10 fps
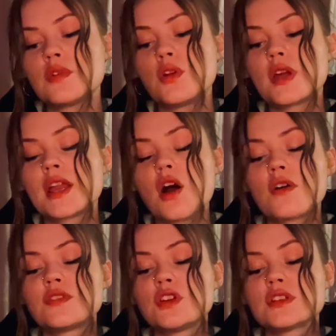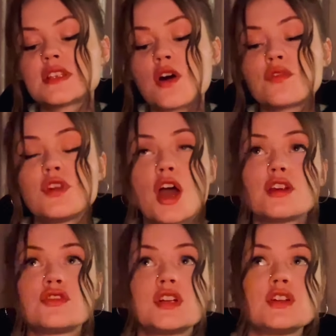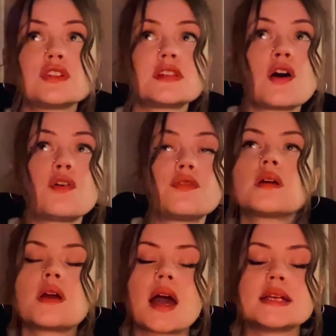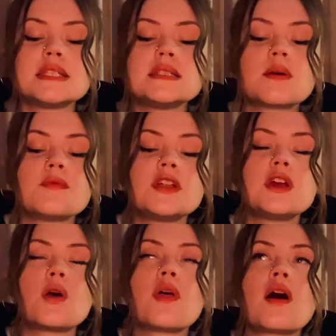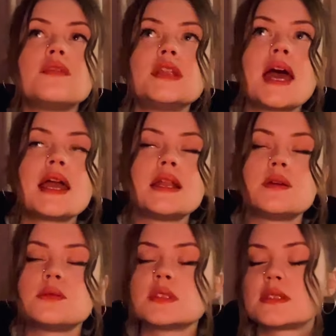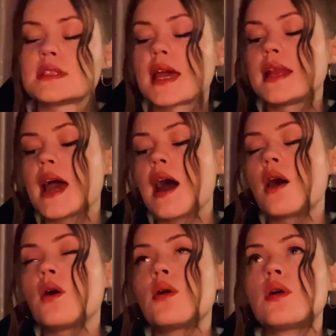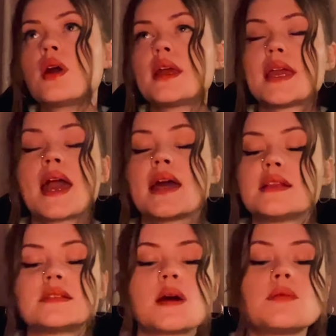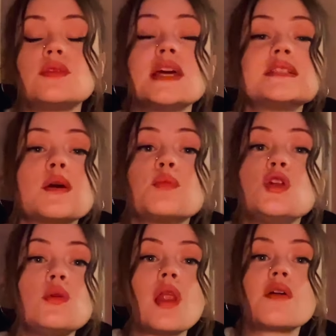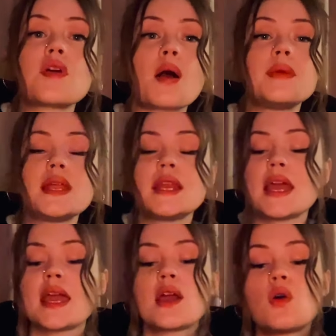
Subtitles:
looking after yourself, nurturing yourself. I see some video the other day and it was saying how, yeah, there's some new love coming in here,